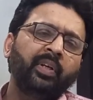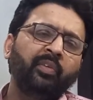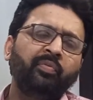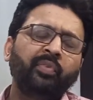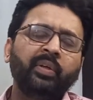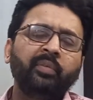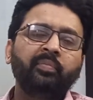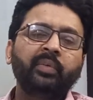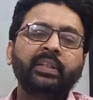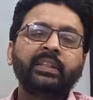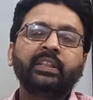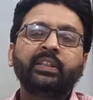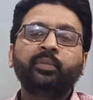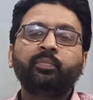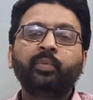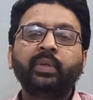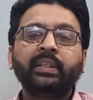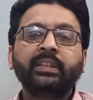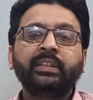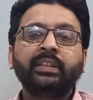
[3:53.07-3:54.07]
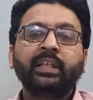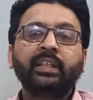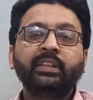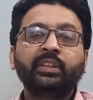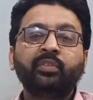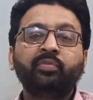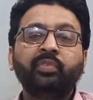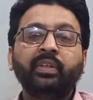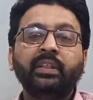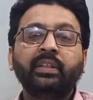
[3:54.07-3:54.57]
Different patients
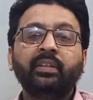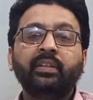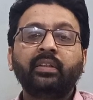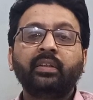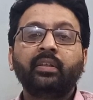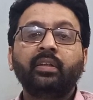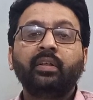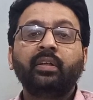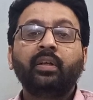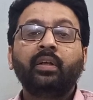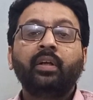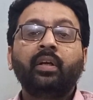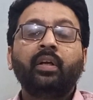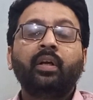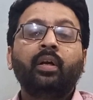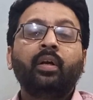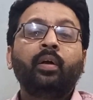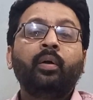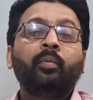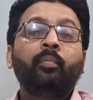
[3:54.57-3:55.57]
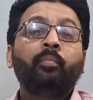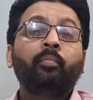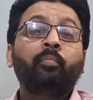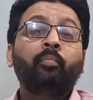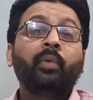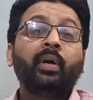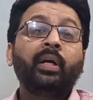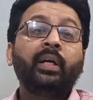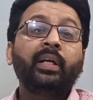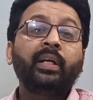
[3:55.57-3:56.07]
presents with
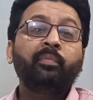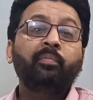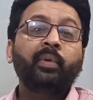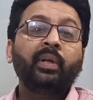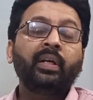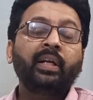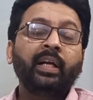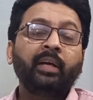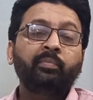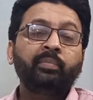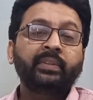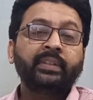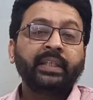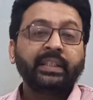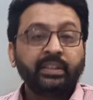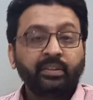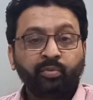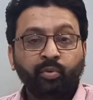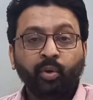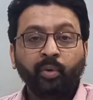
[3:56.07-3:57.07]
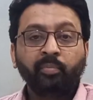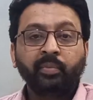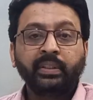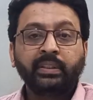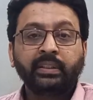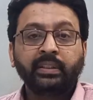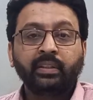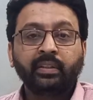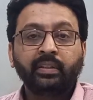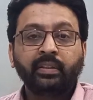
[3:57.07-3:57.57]
multiple abscess
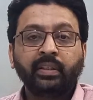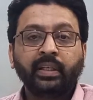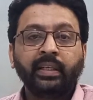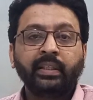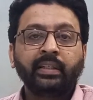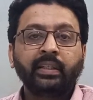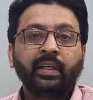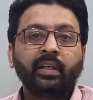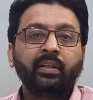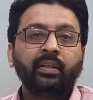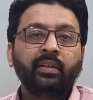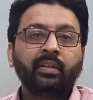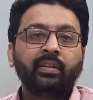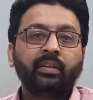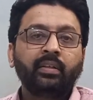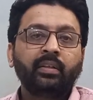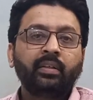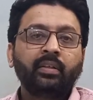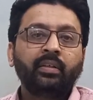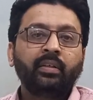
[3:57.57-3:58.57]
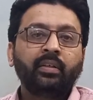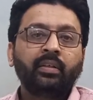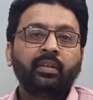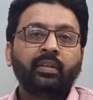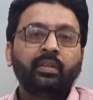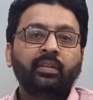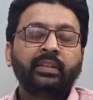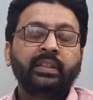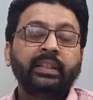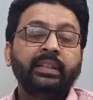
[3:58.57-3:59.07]
formation in the
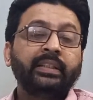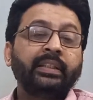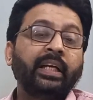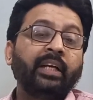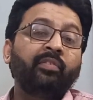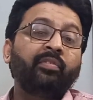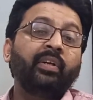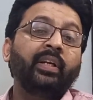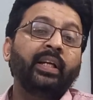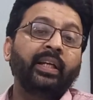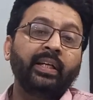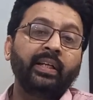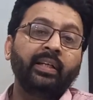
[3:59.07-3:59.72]
gingival